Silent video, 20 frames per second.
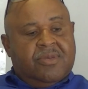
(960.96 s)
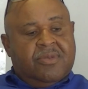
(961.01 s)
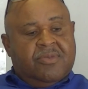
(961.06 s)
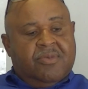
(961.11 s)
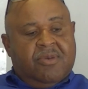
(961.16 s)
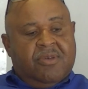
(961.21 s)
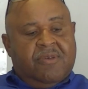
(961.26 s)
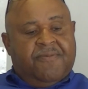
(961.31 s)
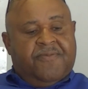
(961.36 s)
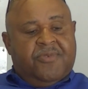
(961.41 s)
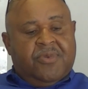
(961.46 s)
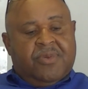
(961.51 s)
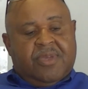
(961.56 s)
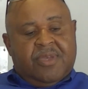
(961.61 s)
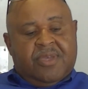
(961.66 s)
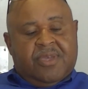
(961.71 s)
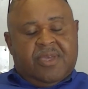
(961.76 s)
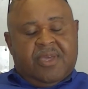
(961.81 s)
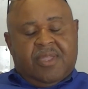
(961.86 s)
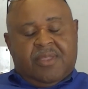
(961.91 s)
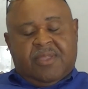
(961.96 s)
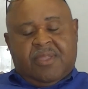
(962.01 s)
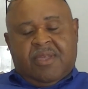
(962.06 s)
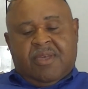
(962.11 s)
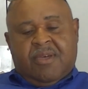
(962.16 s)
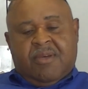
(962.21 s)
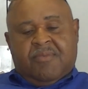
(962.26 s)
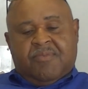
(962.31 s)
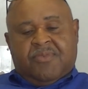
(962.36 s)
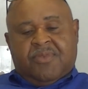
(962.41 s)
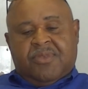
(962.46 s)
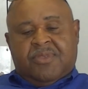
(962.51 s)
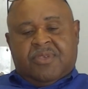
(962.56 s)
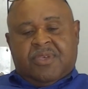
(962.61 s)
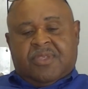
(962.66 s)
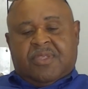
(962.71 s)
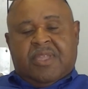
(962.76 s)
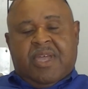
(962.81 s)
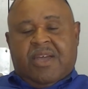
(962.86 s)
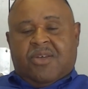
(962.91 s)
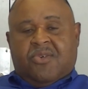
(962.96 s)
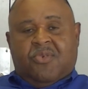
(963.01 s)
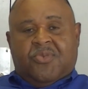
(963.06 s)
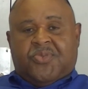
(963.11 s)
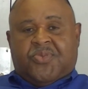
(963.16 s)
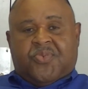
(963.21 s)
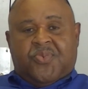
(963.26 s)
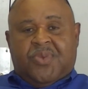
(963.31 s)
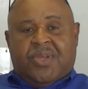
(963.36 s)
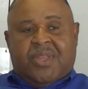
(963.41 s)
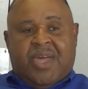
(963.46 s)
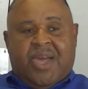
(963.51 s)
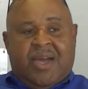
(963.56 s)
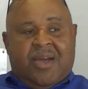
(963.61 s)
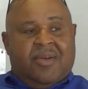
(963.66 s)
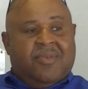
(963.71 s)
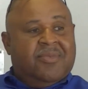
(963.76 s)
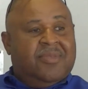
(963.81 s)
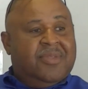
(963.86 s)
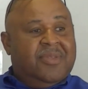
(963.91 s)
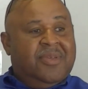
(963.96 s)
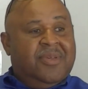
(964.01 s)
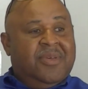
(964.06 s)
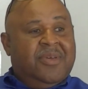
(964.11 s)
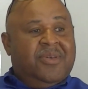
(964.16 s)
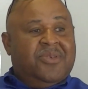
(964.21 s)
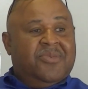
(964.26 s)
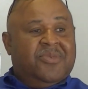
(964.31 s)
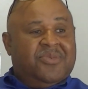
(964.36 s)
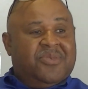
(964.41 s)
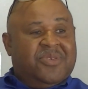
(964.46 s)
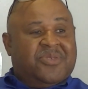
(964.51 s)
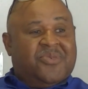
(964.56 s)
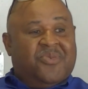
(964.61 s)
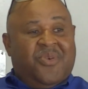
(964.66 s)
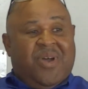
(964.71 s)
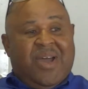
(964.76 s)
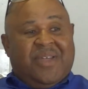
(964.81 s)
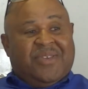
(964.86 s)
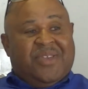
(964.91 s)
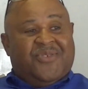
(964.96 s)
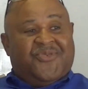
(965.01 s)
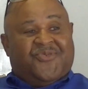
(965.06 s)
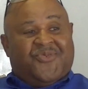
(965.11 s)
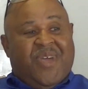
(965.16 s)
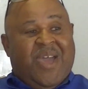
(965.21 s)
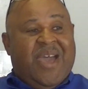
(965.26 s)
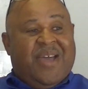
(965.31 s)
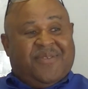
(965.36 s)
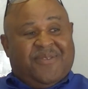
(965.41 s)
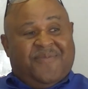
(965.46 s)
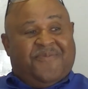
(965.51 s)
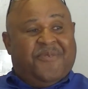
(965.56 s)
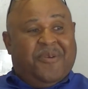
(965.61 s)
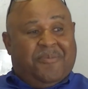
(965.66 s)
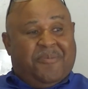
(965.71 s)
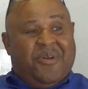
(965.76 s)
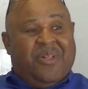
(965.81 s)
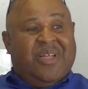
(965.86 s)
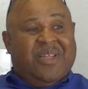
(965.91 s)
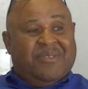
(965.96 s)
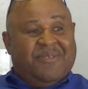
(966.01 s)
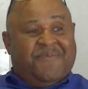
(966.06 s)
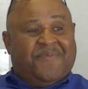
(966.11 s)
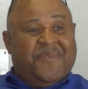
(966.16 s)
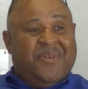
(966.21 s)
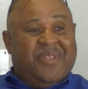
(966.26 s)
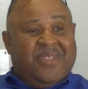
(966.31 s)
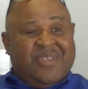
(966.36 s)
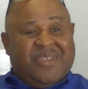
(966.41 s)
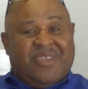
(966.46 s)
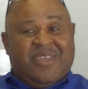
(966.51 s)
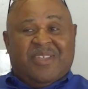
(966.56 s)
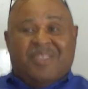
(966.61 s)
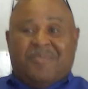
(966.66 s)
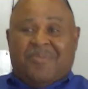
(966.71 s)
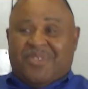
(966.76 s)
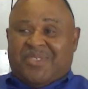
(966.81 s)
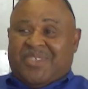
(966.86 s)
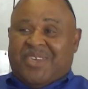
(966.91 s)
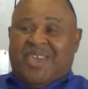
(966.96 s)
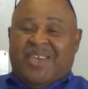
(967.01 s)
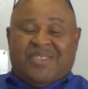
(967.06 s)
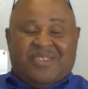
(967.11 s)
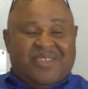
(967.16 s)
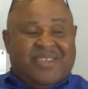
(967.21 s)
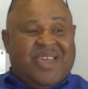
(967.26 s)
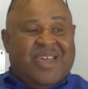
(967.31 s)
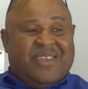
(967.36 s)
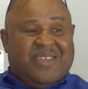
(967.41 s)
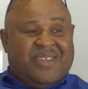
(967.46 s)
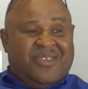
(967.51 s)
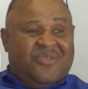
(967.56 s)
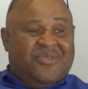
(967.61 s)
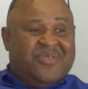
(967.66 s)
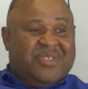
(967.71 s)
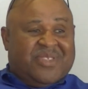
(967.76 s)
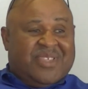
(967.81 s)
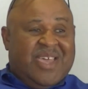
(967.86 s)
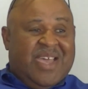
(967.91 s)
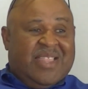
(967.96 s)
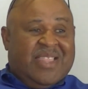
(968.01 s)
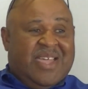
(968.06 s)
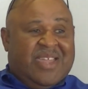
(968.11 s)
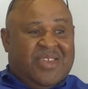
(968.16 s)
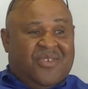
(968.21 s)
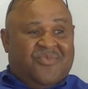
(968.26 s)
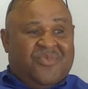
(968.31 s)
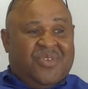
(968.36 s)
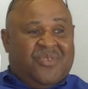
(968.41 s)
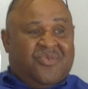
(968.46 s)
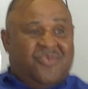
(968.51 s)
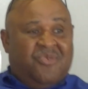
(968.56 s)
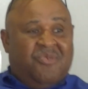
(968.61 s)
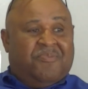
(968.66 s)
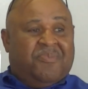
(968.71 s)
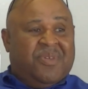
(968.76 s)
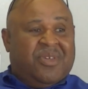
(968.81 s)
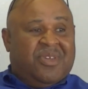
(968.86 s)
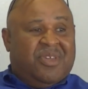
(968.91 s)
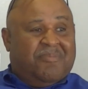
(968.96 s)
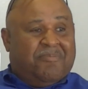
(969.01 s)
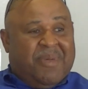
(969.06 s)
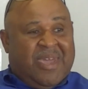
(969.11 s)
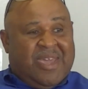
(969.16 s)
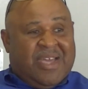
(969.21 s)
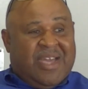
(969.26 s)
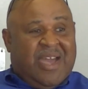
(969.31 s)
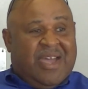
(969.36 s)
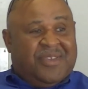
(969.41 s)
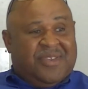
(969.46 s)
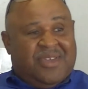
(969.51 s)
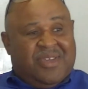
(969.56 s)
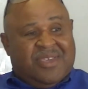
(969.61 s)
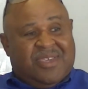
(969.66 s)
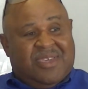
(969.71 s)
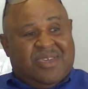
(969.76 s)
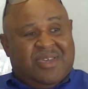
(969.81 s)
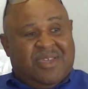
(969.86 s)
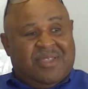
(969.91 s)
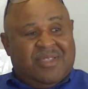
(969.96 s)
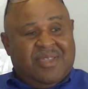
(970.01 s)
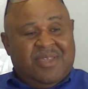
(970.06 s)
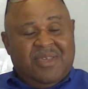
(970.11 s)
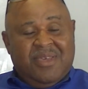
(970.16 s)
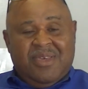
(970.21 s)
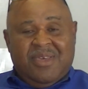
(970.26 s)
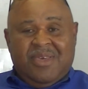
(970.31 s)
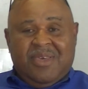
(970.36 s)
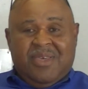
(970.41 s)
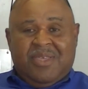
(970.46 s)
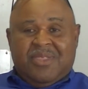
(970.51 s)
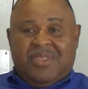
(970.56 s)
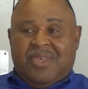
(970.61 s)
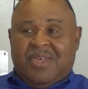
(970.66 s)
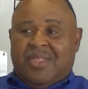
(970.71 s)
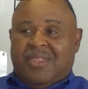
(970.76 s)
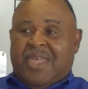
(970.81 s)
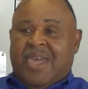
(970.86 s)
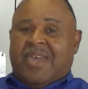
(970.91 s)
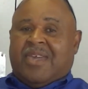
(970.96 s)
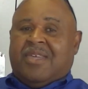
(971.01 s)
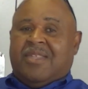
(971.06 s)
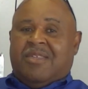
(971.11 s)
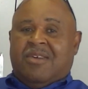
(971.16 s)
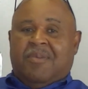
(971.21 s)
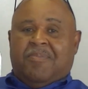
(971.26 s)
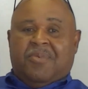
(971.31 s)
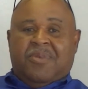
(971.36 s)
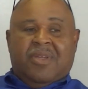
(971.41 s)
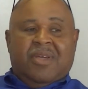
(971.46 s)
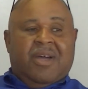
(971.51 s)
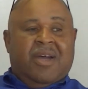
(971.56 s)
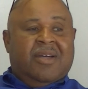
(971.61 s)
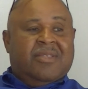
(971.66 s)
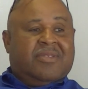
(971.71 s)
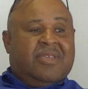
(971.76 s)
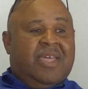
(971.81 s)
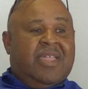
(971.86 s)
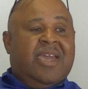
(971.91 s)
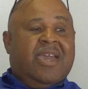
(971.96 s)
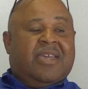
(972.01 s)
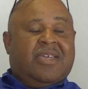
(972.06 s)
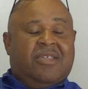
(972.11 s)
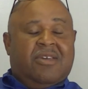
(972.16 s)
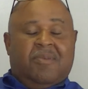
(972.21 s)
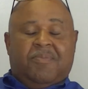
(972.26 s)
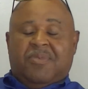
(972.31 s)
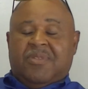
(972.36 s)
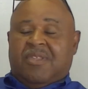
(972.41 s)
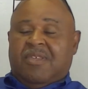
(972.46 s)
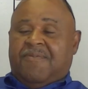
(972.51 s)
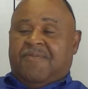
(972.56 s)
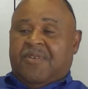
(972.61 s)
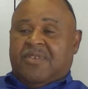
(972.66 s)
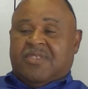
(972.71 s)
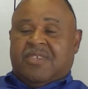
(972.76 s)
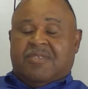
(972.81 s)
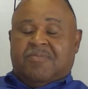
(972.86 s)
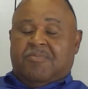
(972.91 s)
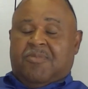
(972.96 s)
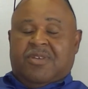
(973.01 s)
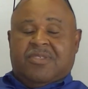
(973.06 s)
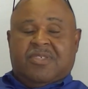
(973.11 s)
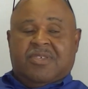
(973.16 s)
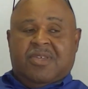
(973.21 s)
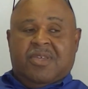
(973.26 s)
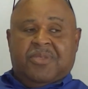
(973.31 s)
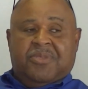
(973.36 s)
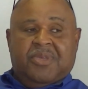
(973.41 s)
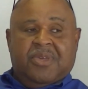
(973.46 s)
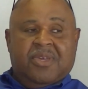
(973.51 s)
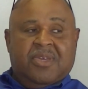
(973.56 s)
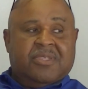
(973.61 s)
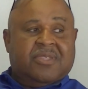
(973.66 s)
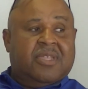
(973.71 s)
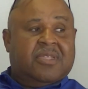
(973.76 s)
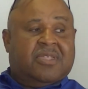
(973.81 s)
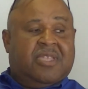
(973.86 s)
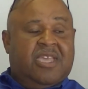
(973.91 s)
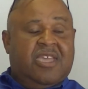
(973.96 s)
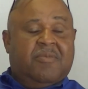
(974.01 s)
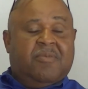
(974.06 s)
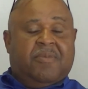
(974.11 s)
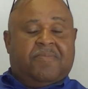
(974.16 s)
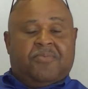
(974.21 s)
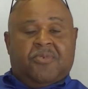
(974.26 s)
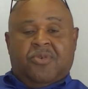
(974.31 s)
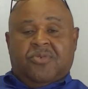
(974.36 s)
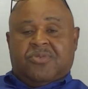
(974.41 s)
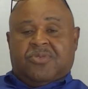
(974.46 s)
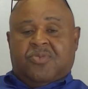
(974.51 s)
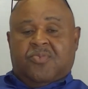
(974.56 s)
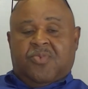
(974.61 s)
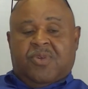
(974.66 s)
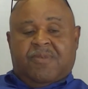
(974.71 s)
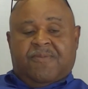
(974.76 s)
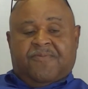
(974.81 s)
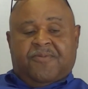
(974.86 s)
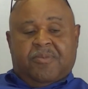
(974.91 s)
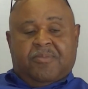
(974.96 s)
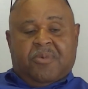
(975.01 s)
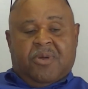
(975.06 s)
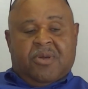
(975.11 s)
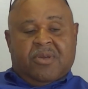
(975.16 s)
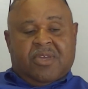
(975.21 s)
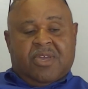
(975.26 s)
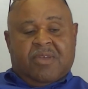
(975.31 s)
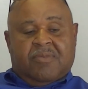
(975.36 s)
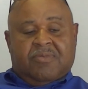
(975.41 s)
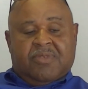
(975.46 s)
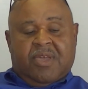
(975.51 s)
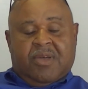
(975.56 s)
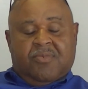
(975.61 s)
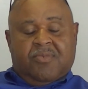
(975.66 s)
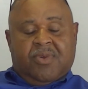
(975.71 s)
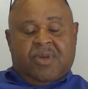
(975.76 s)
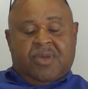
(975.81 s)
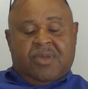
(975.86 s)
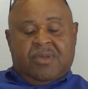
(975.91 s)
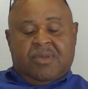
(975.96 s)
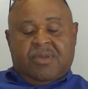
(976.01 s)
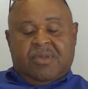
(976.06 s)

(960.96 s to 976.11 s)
You know, if you can get them to just not go three and out, you know, just go out there and drive the football on the field and give them a chance to kind of get on the sideline and regroup and get back out there again, then that can help a defense as much as anything. It's a team approach to winning football games that way.